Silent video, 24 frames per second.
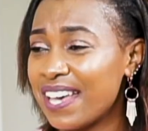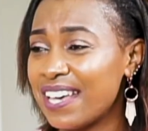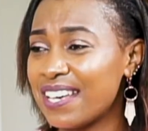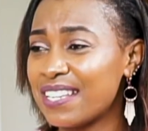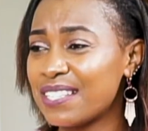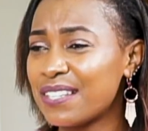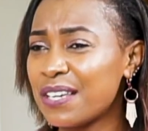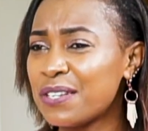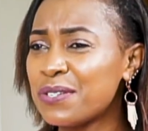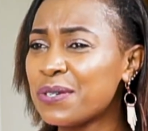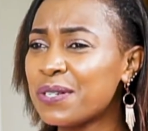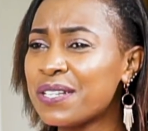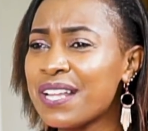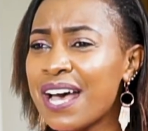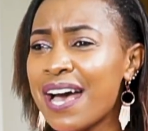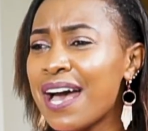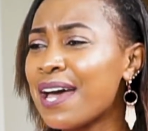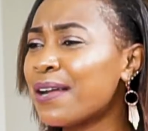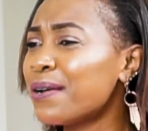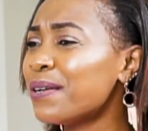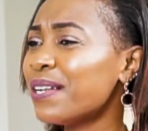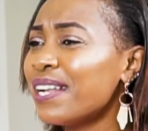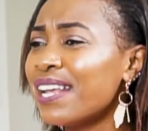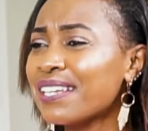So I told her, I
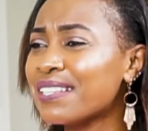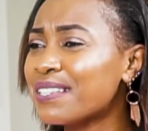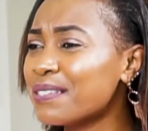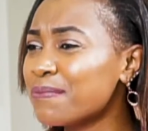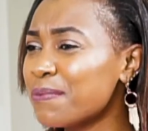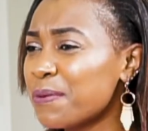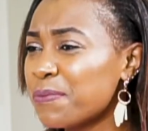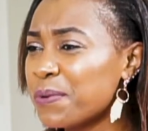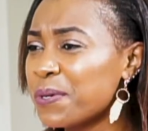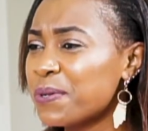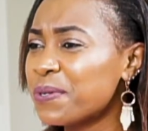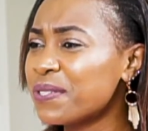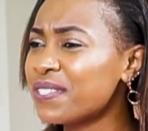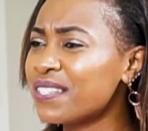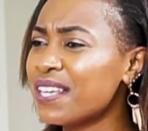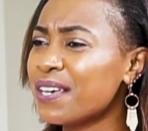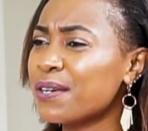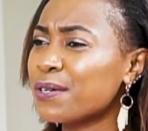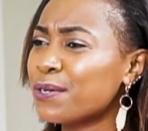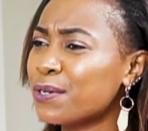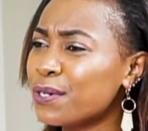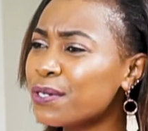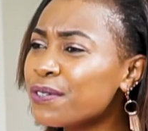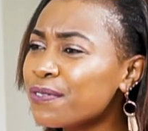don't like these people who say
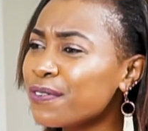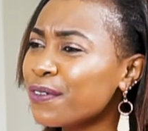good